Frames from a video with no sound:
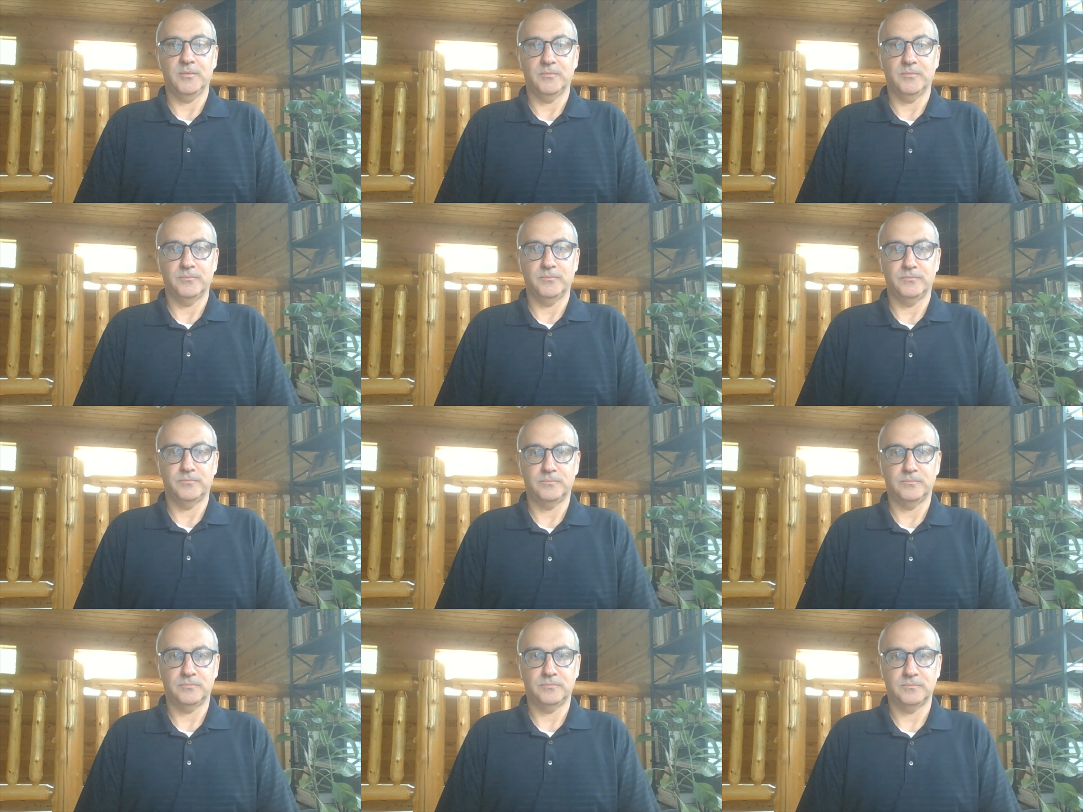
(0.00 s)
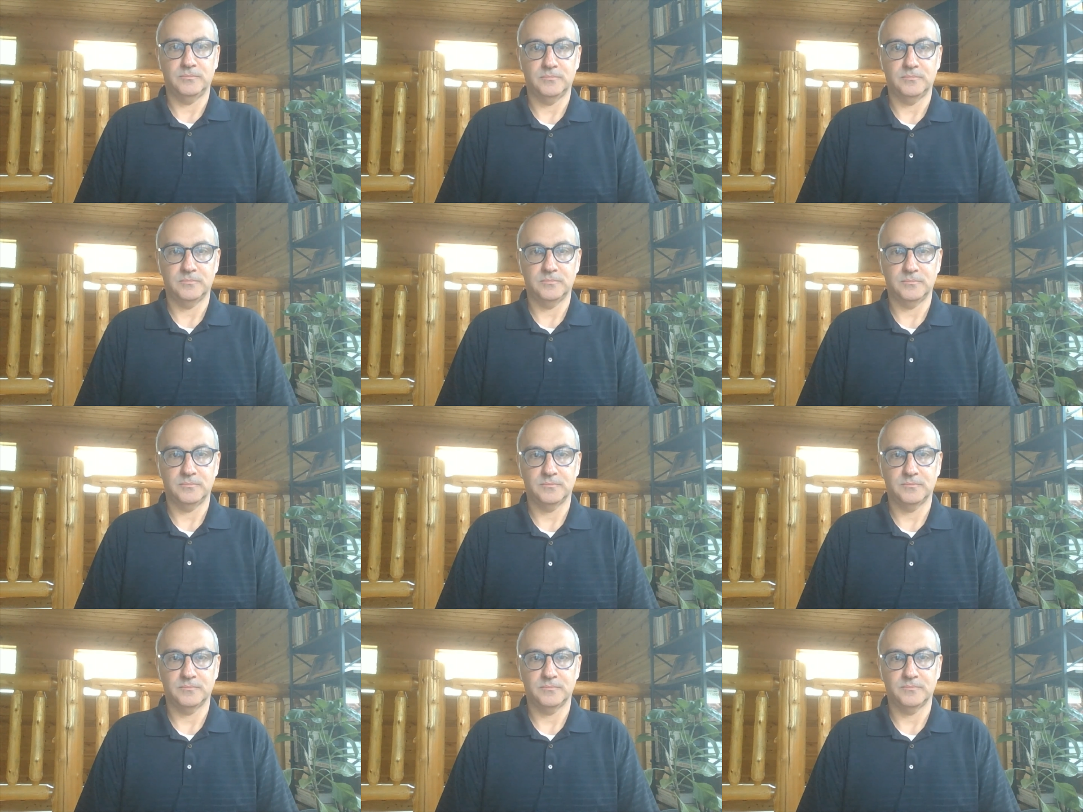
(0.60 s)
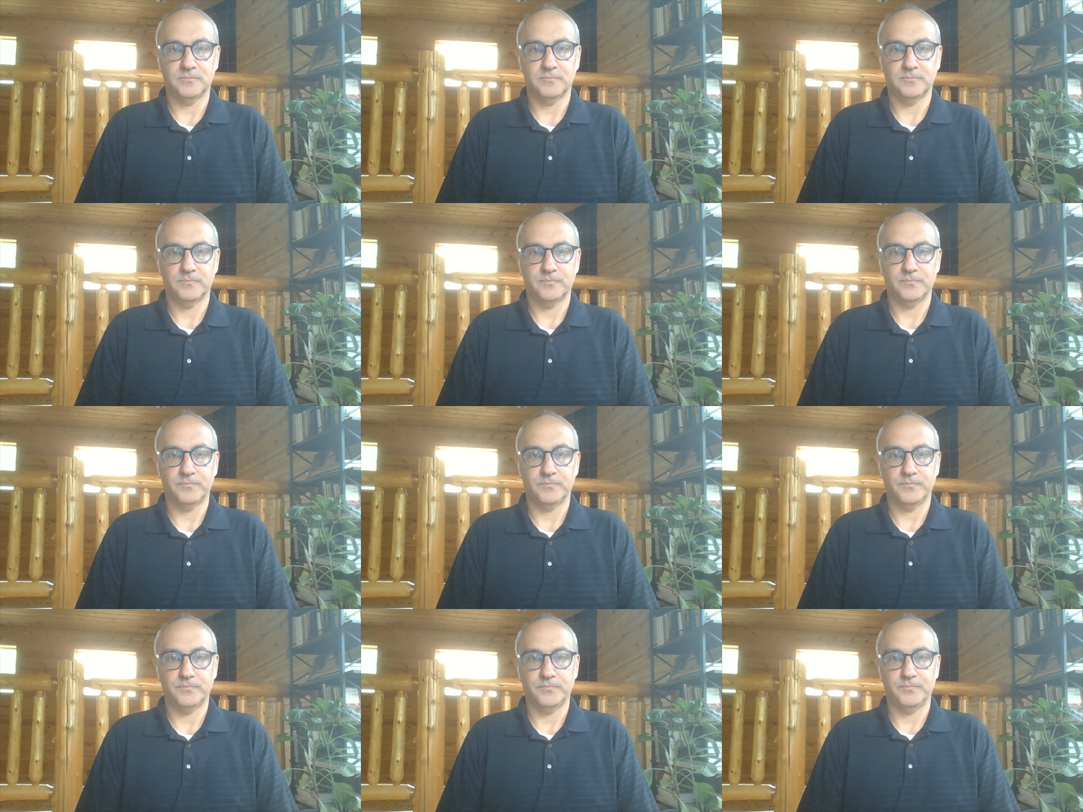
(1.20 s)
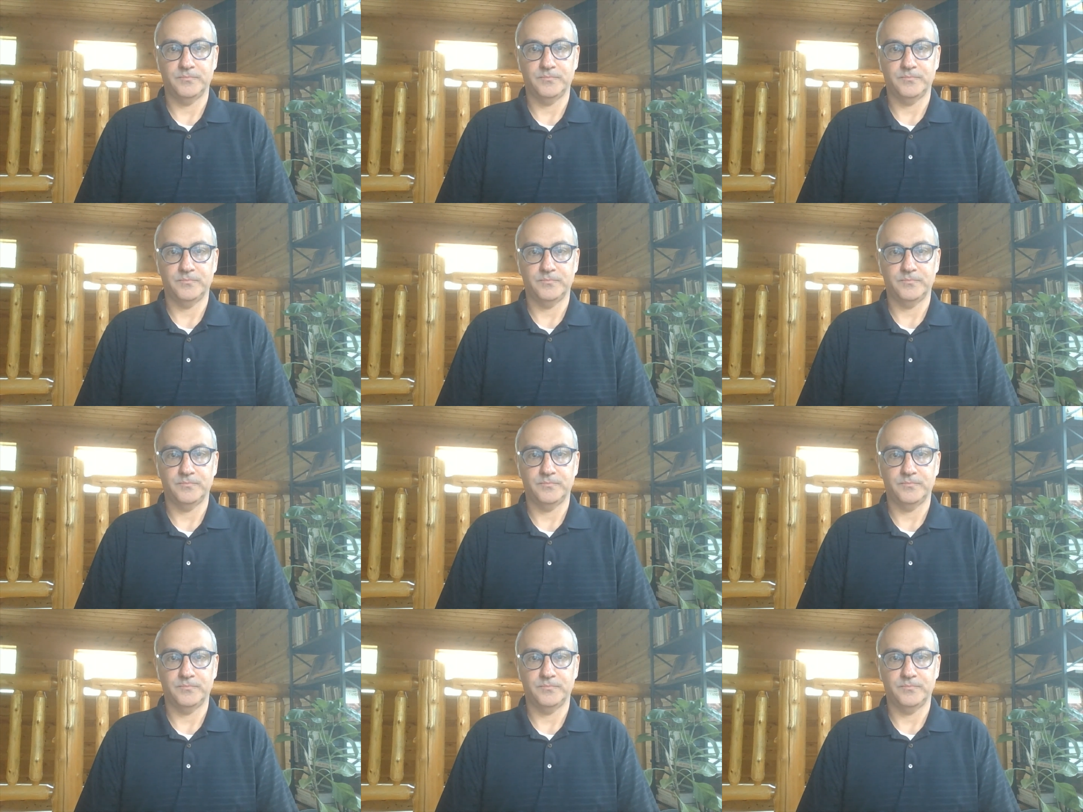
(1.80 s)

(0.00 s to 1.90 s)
(no one is talking)